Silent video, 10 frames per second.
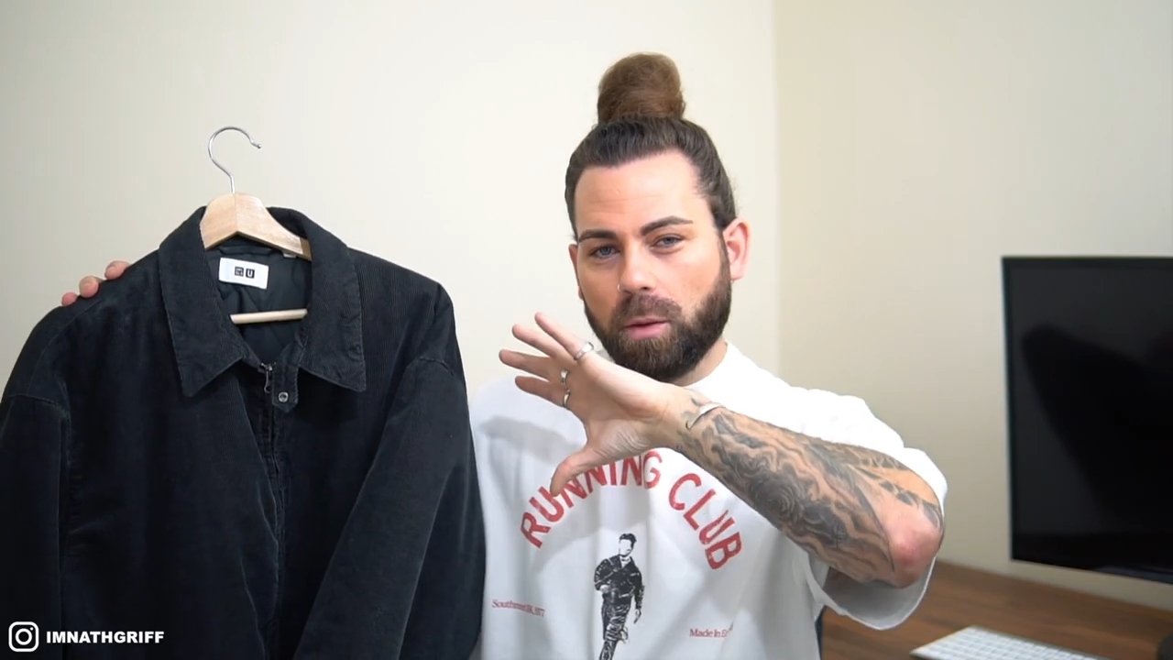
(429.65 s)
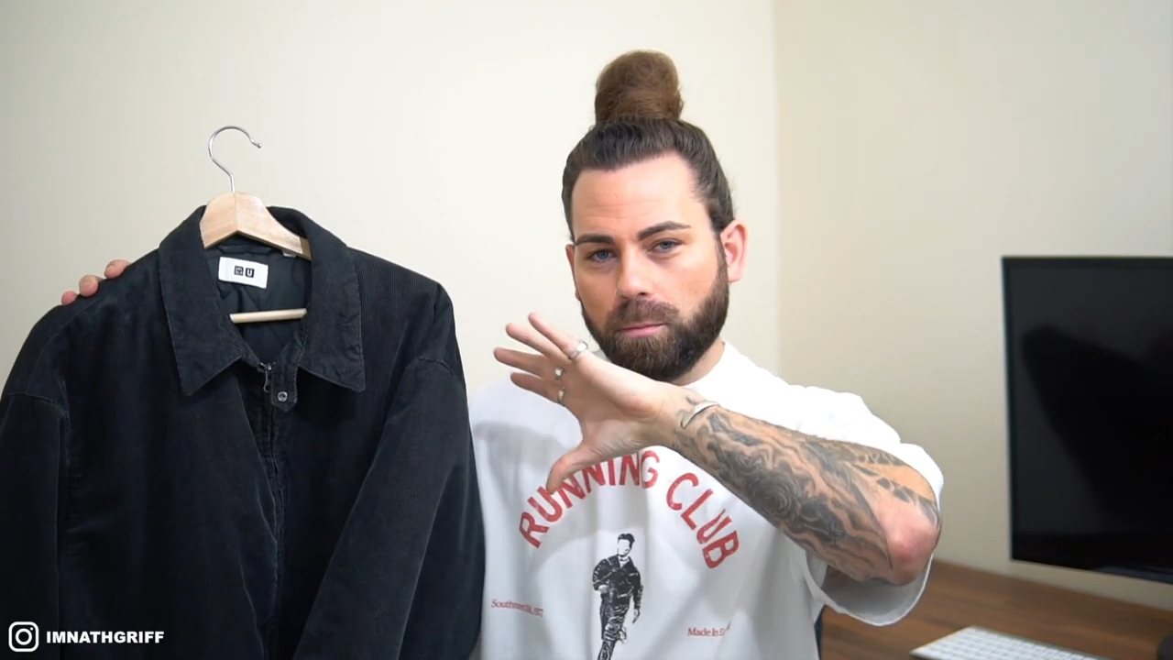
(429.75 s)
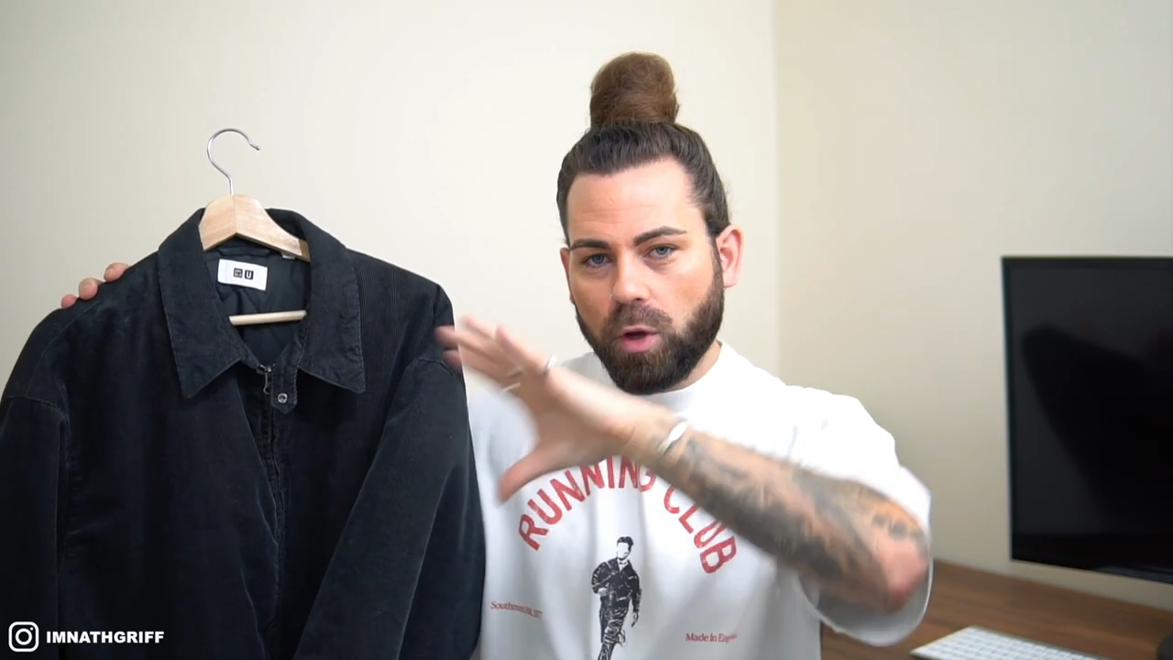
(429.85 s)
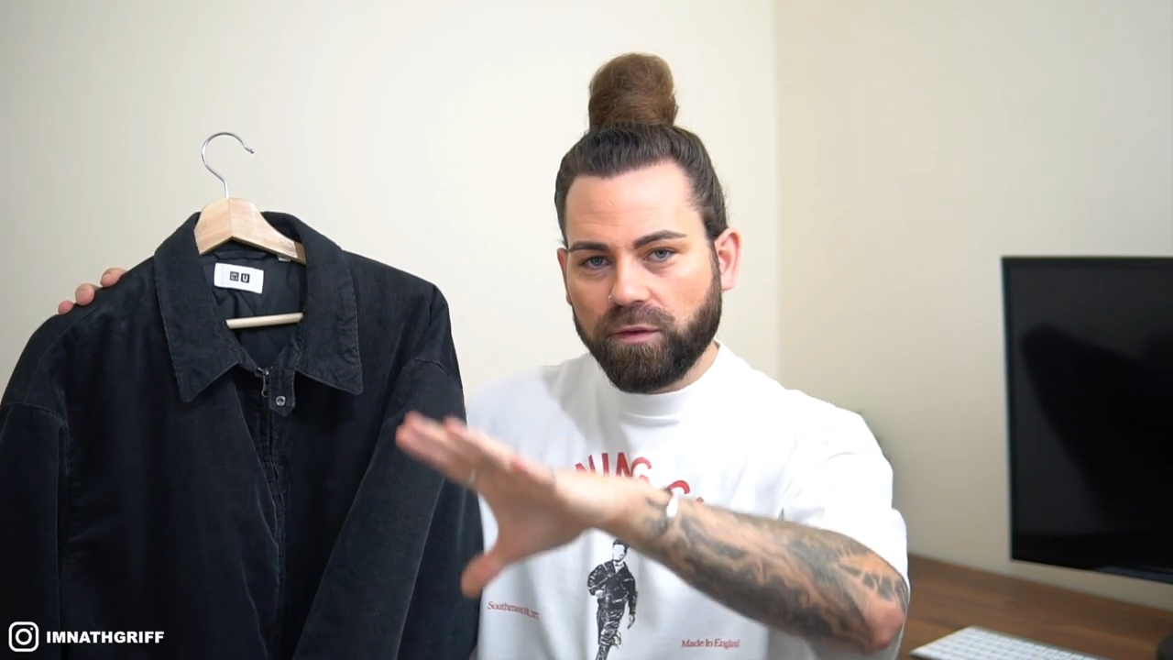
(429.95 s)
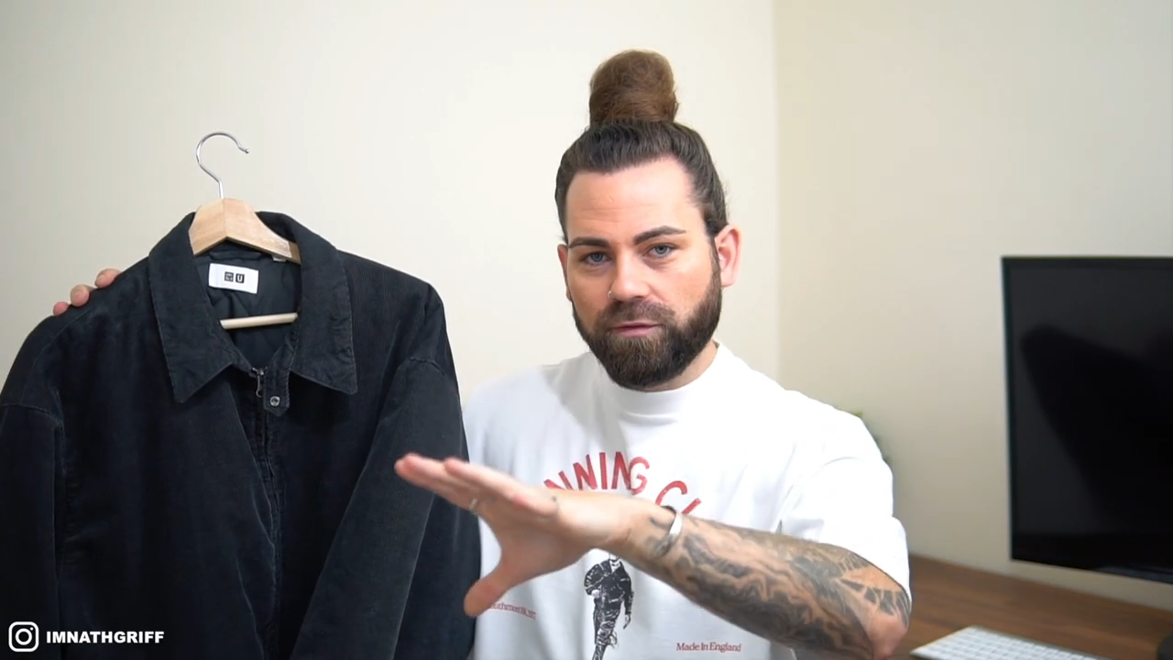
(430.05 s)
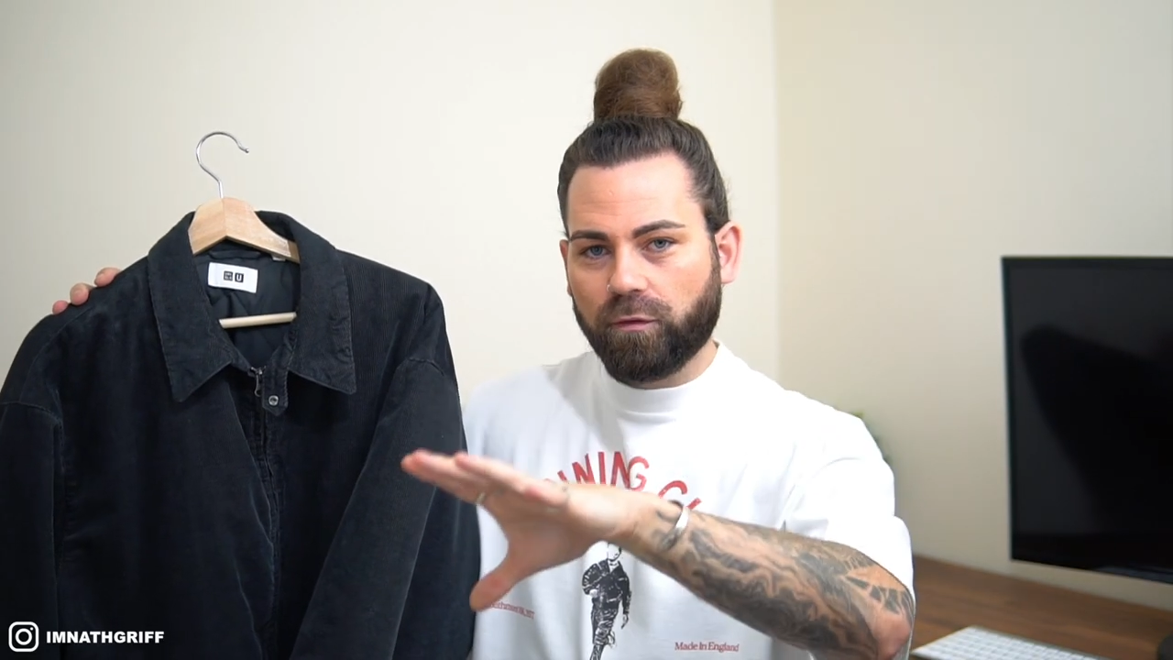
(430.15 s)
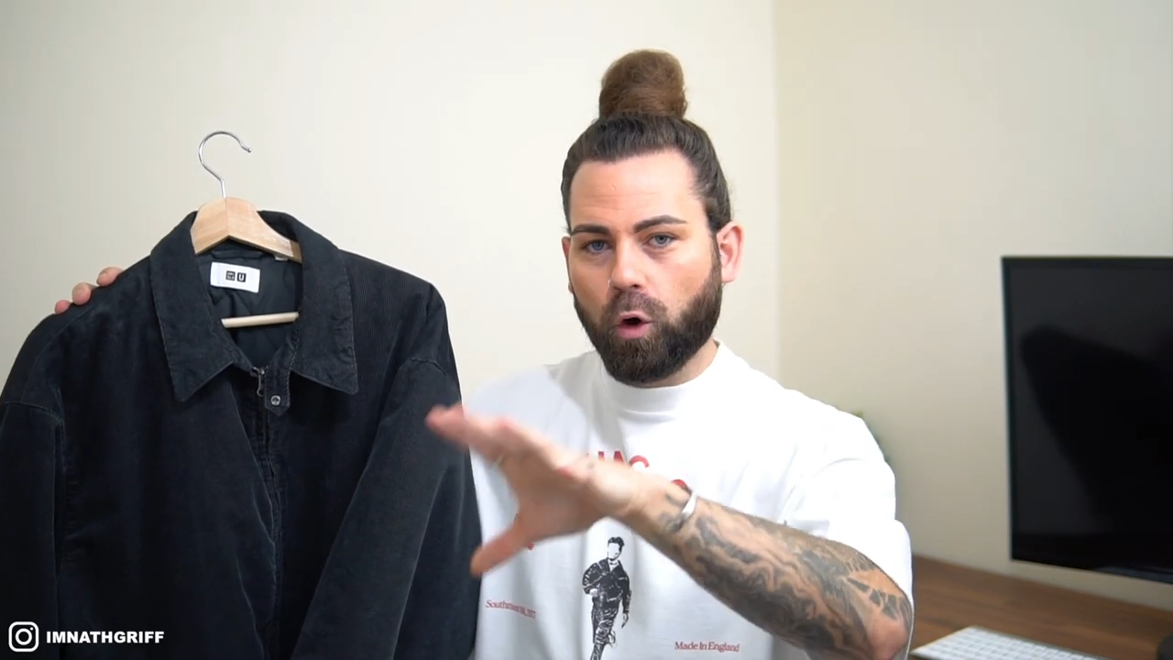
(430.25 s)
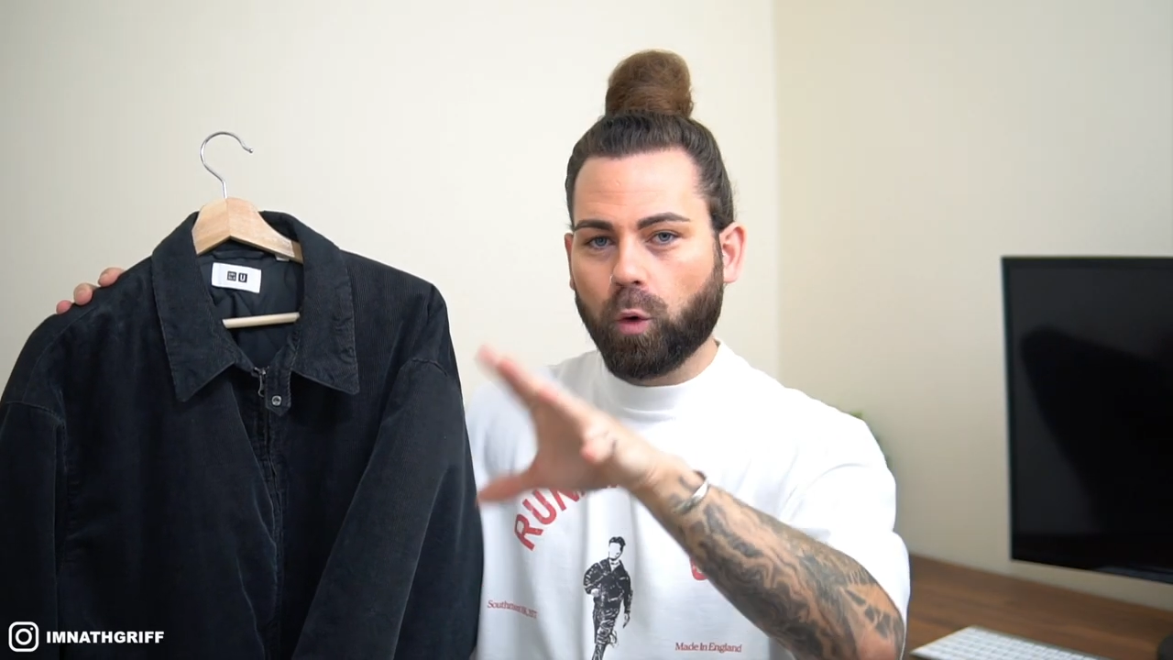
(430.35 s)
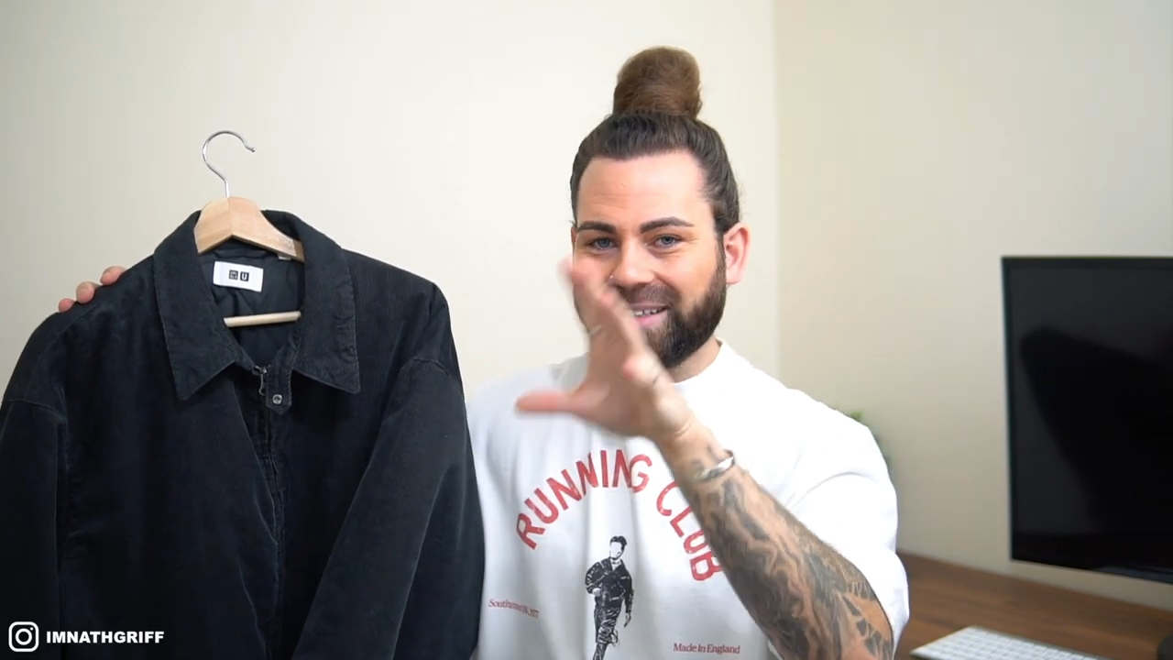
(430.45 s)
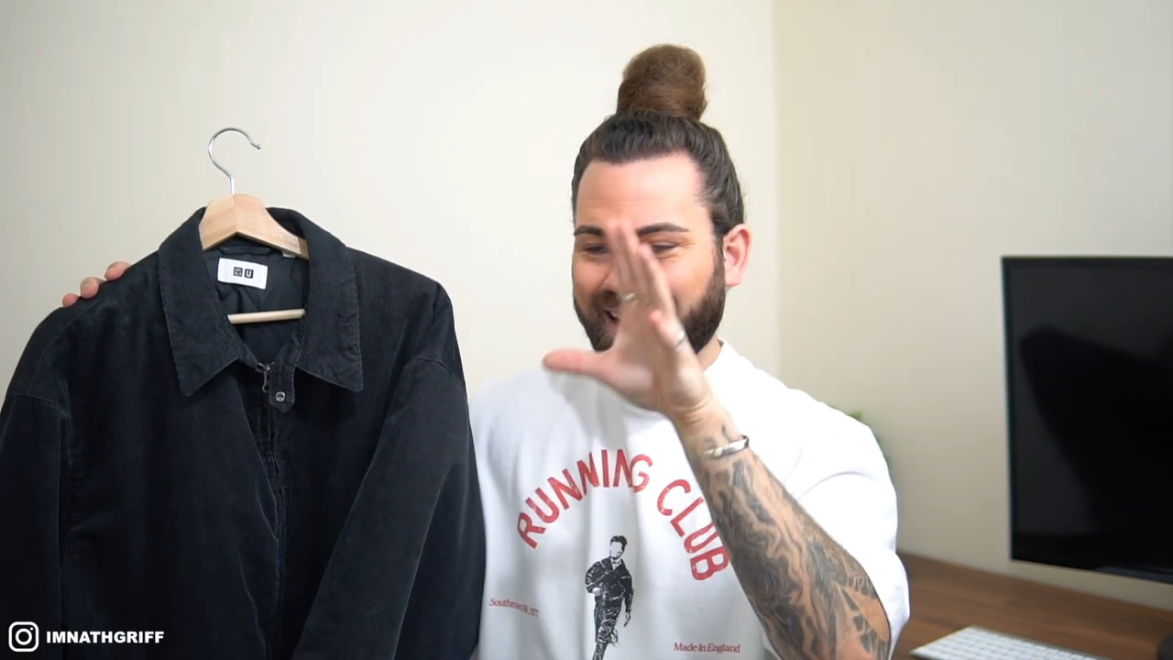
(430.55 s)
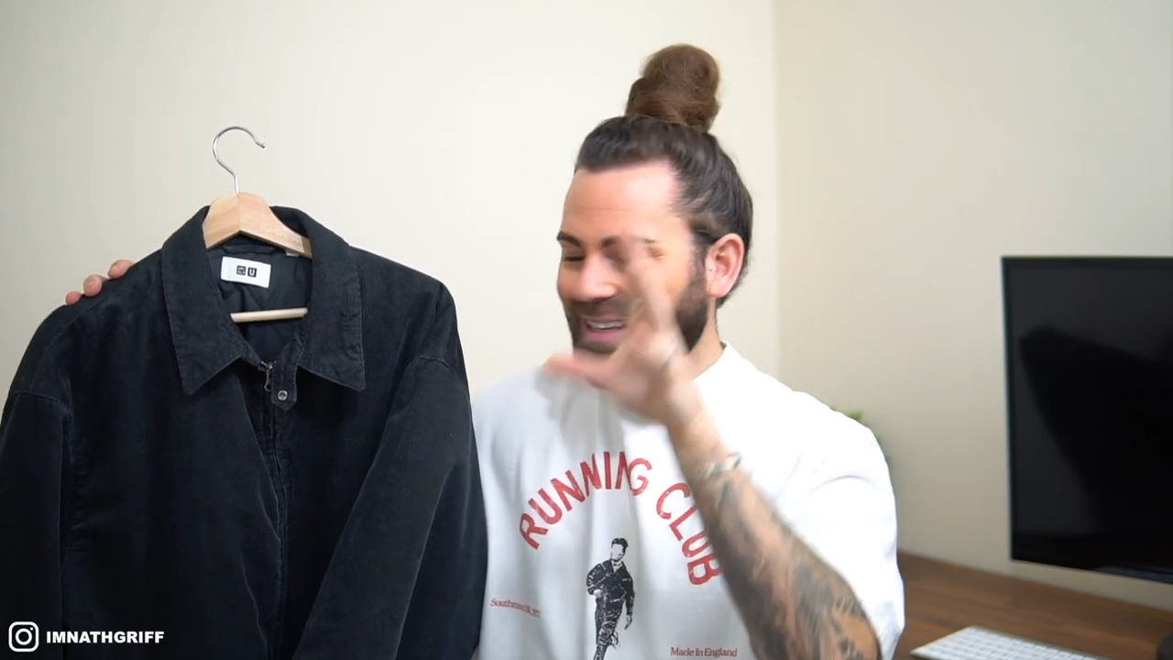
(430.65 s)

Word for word: moving forward